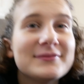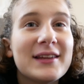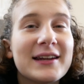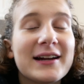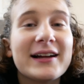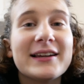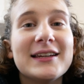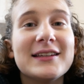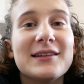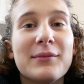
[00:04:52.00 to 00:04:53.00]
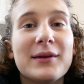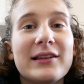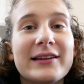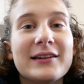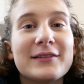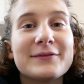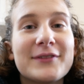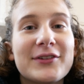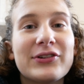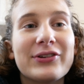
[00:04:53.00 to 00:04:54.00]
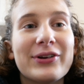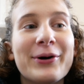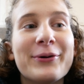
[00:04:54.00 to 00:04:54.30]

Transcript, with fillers: And it kind of needs to be clean. So,